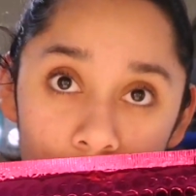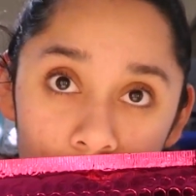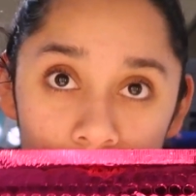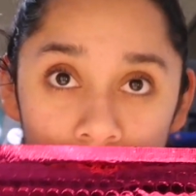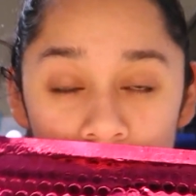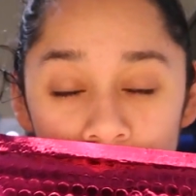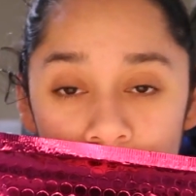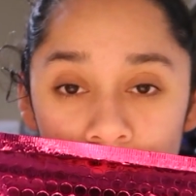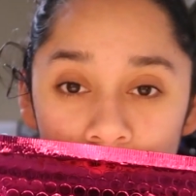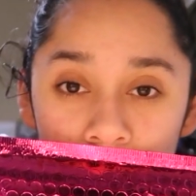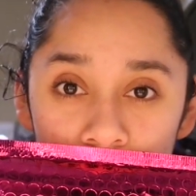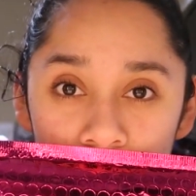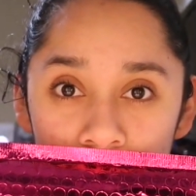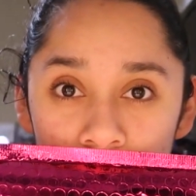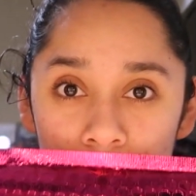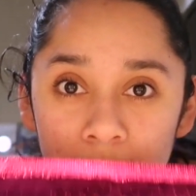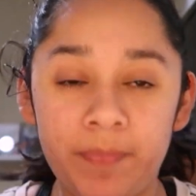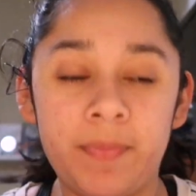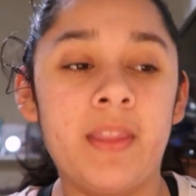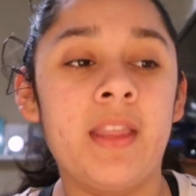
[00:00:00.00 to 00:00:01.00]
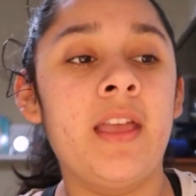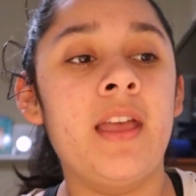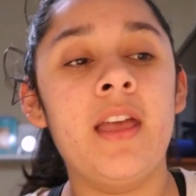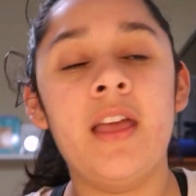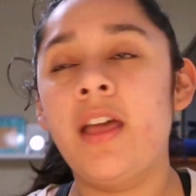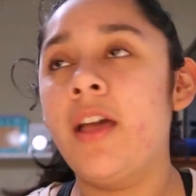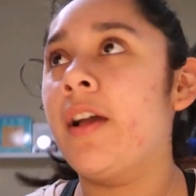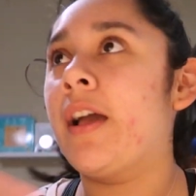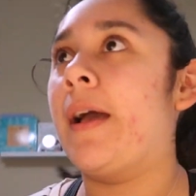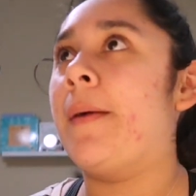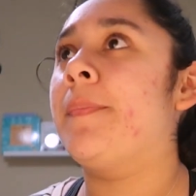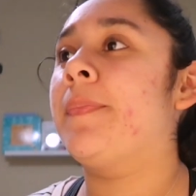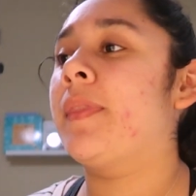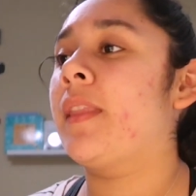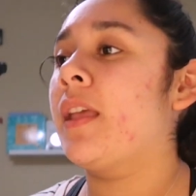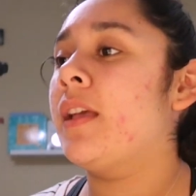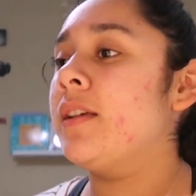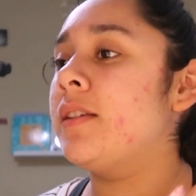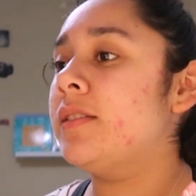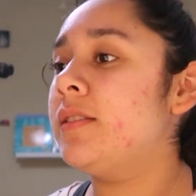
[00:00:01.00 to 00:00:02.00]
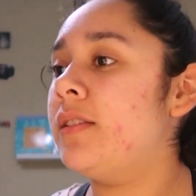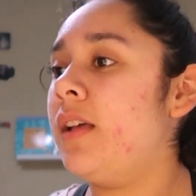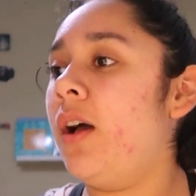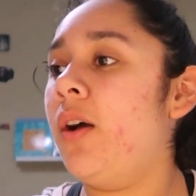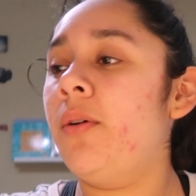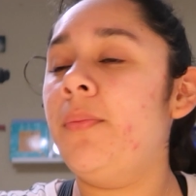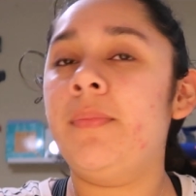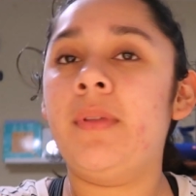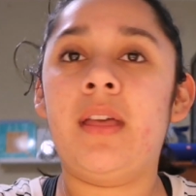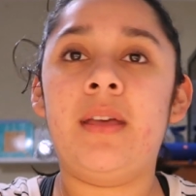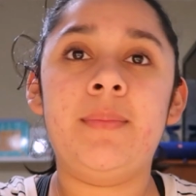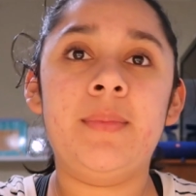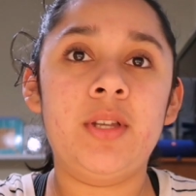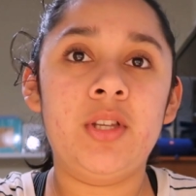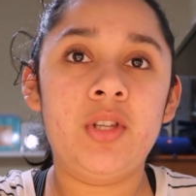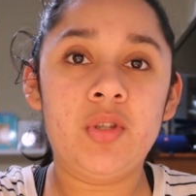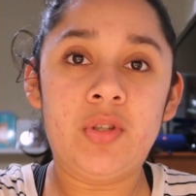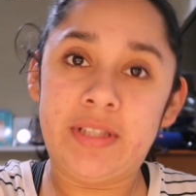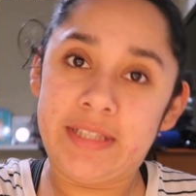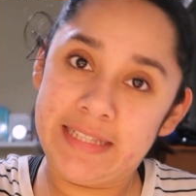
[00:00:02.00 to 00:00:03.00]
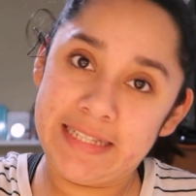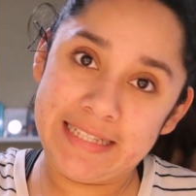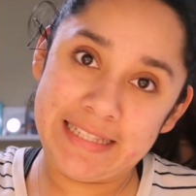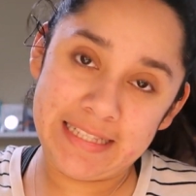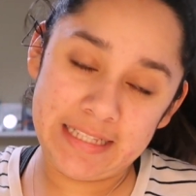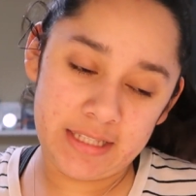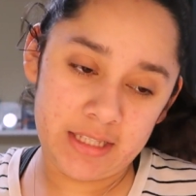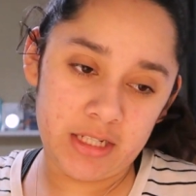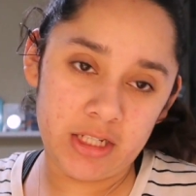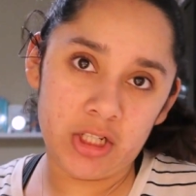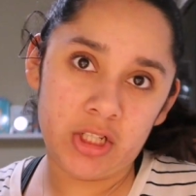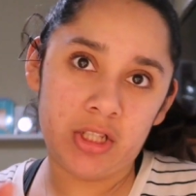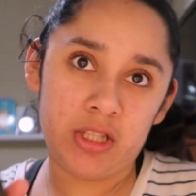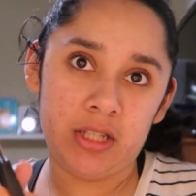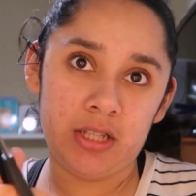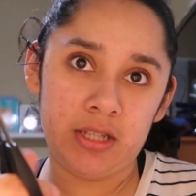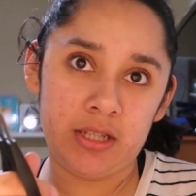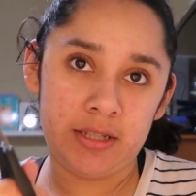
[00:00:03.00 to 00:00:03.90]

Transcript: Woo! Okay, so I'm gonna use the scissors